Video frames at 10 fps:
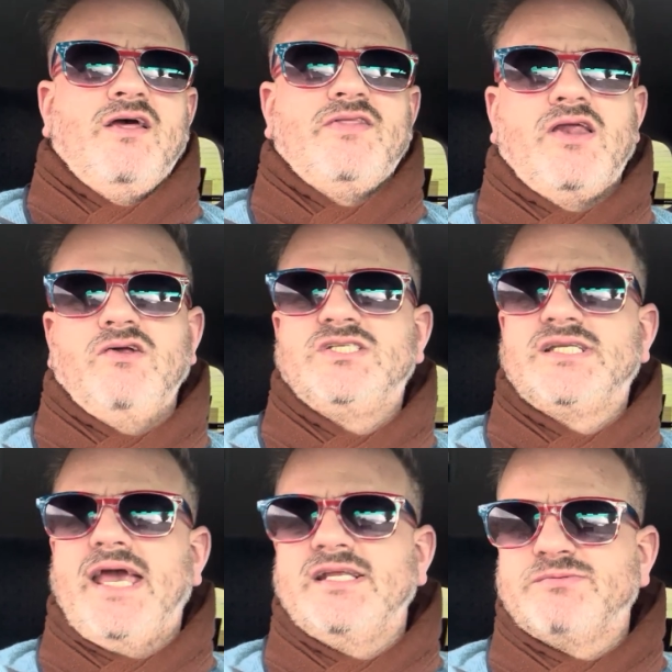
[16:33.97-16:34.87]
They don't
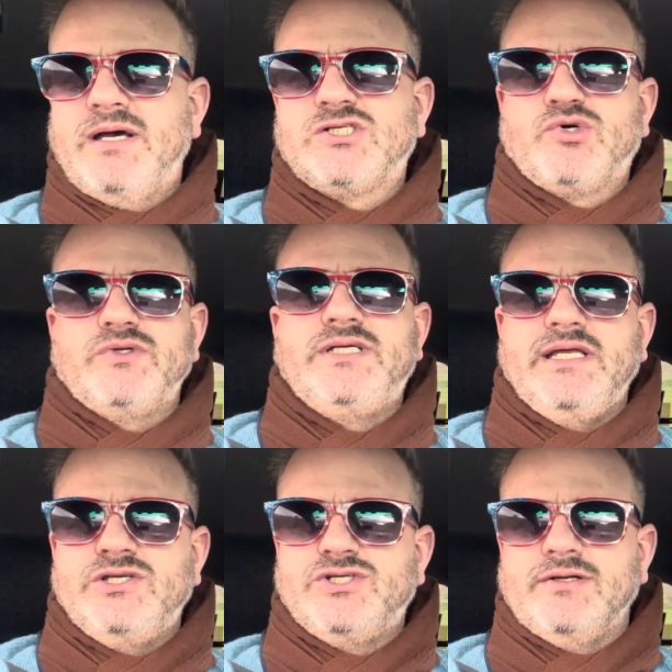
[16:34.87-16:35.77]
stand as much to
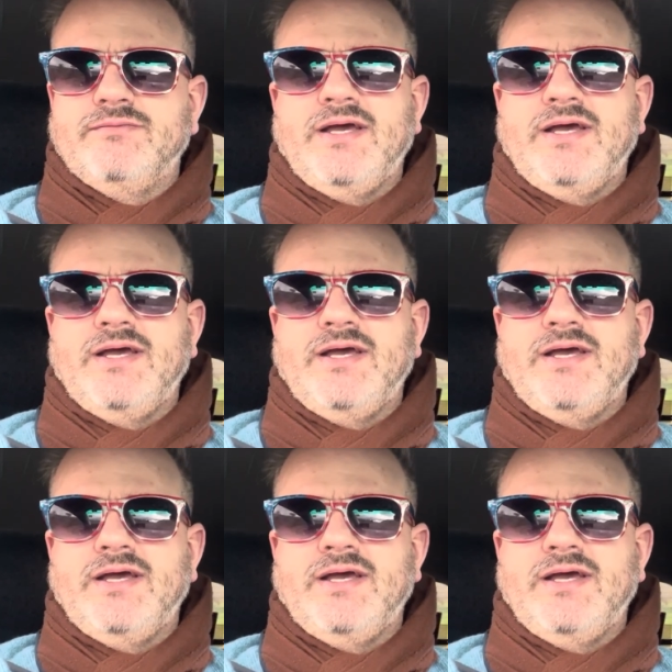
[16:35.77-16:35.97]
attention,